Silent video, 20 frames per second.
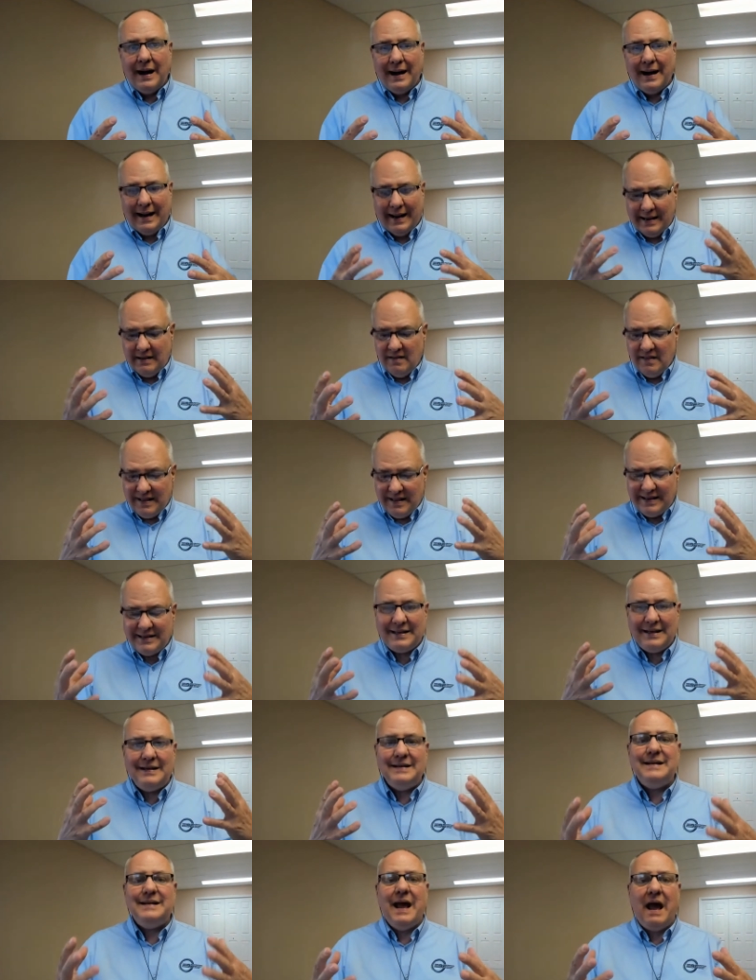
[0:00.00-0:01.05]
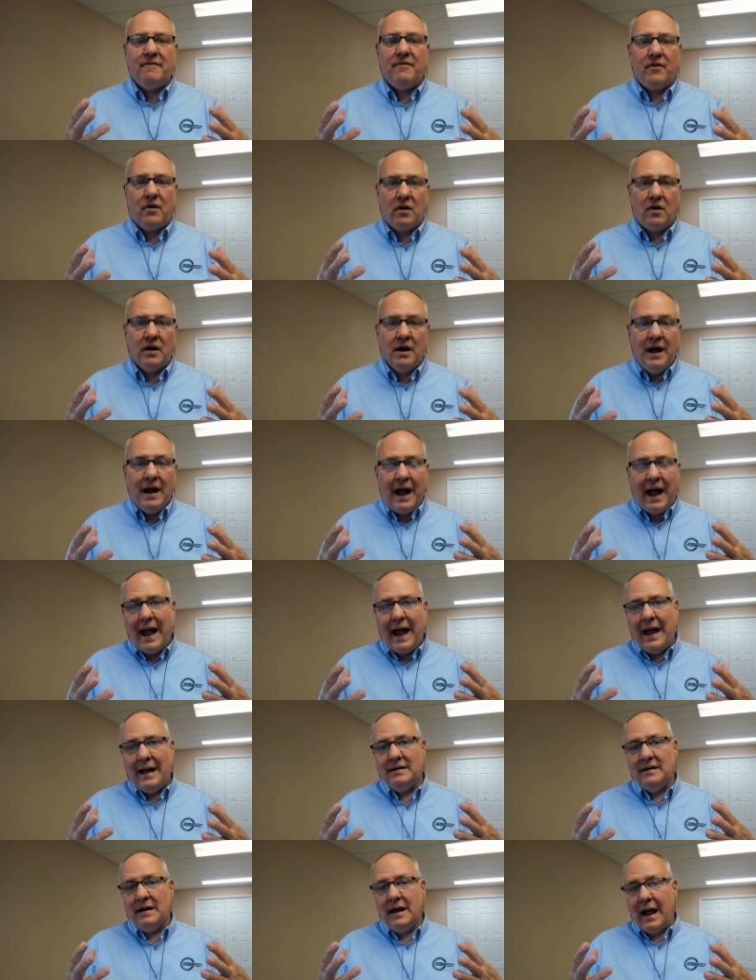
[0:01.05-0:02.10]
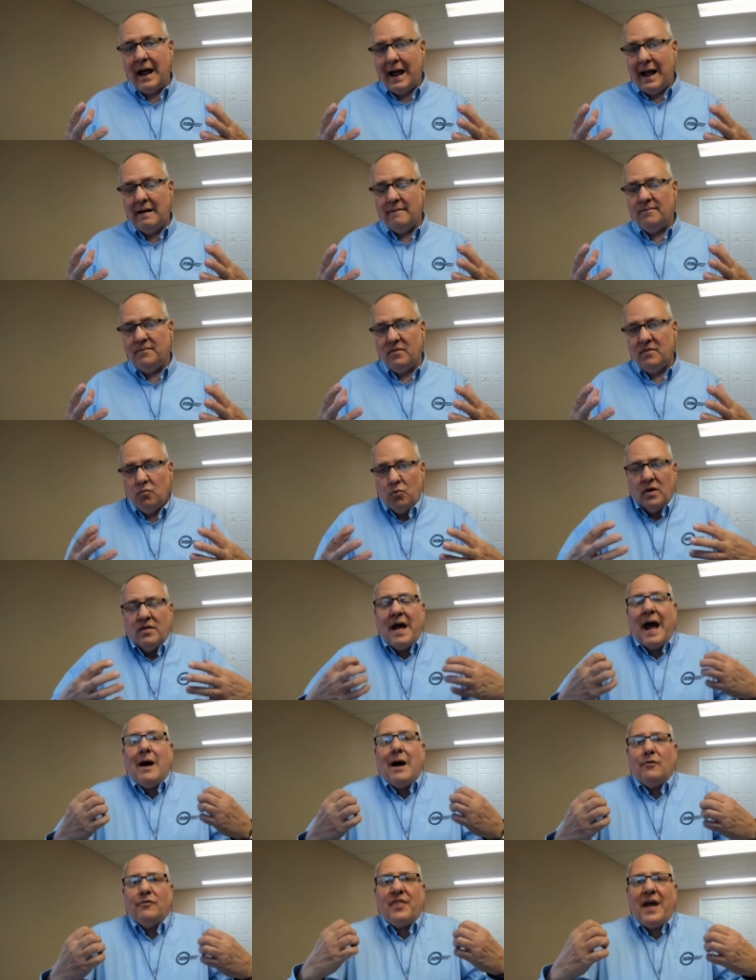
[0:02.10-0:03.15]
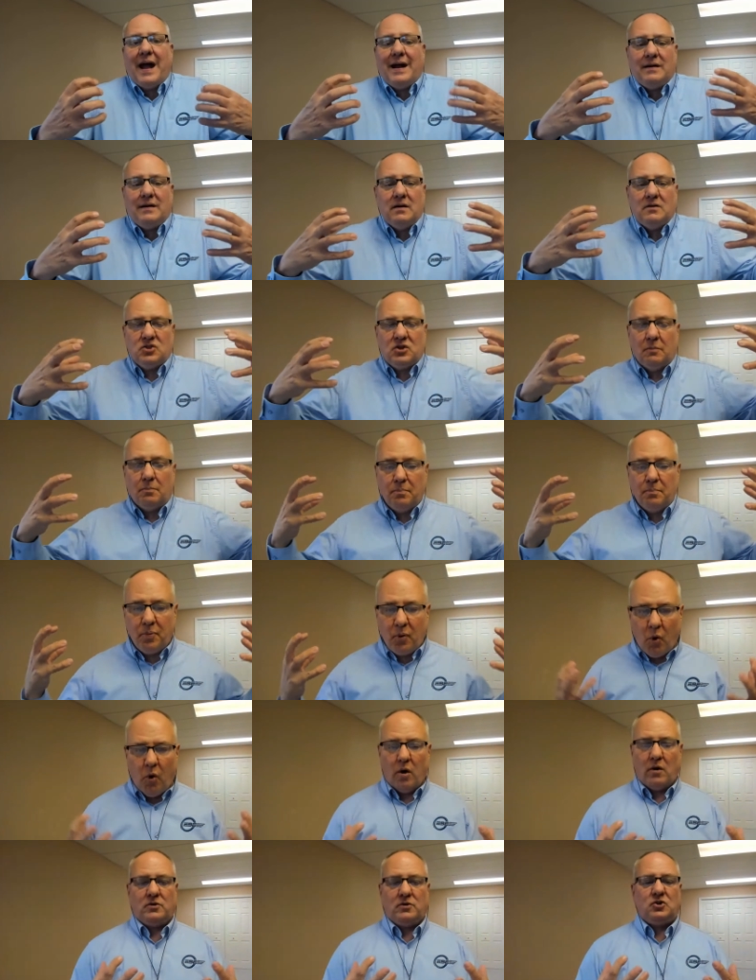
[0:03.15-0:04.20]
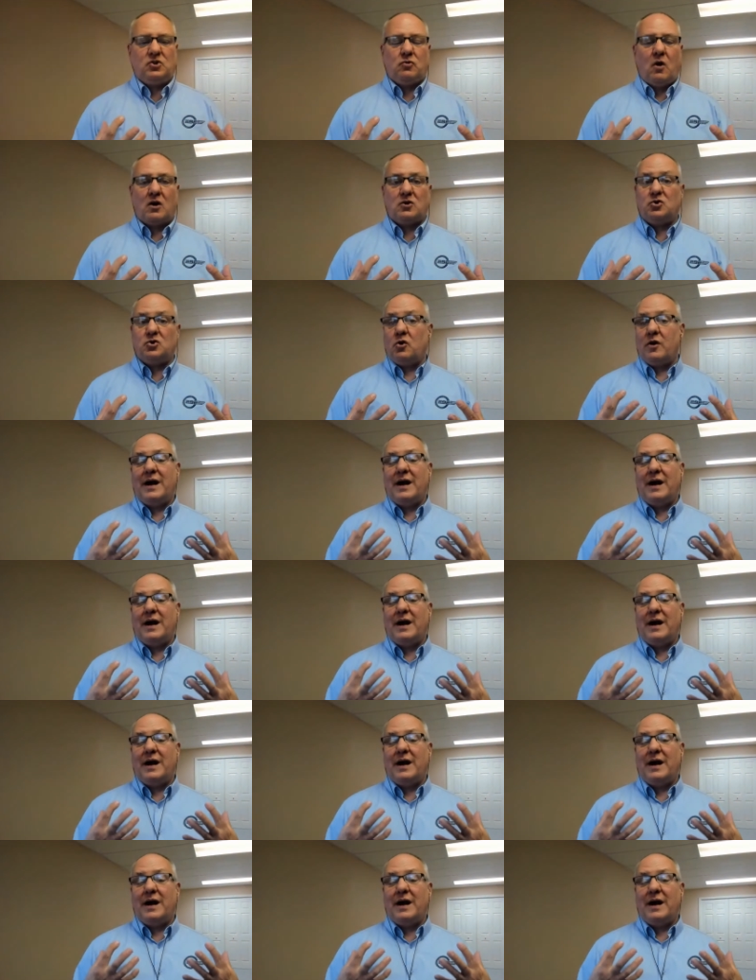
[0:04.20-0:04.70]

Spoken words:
in this endeavor. And without that support structure,